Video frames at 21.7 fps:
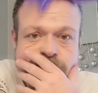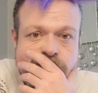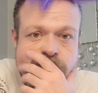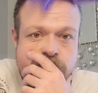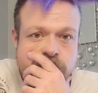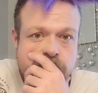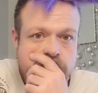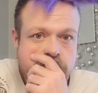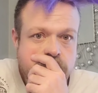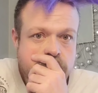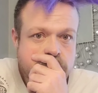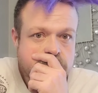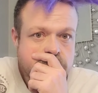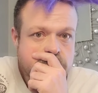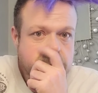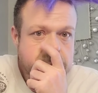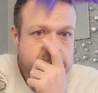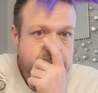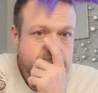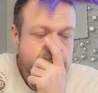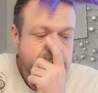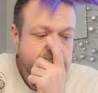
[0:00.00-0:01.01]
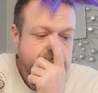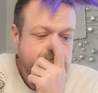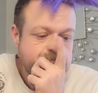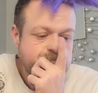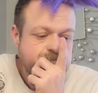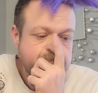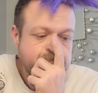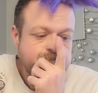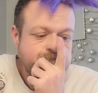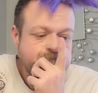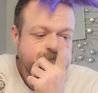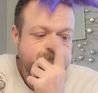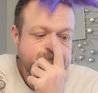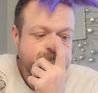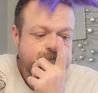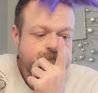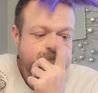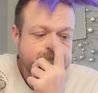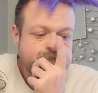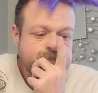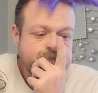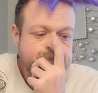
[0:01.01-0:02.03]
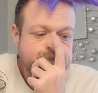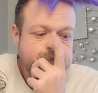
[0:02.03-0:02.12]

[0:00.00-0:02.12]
(no one is talking)